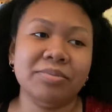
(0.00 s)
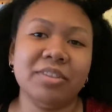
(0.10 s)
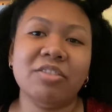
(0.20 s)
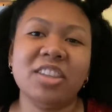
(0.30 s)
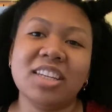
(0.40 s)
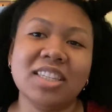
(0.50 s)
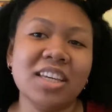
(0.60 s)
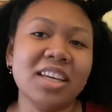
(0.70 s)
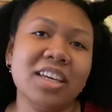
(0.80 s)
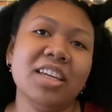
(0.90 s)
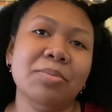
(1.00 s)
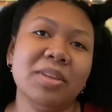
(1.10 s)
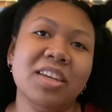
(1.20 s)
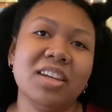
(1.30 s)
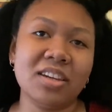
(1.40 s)
everything's good, but
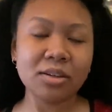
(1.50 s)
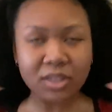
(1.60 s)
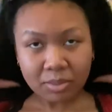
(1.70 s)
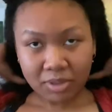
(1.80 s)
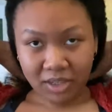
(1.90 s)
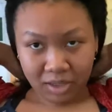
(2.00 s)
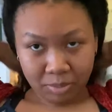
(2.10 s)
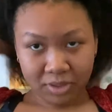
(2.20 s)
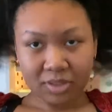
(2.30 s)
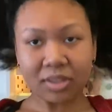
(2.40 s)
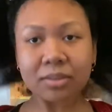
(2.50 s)
then something happens.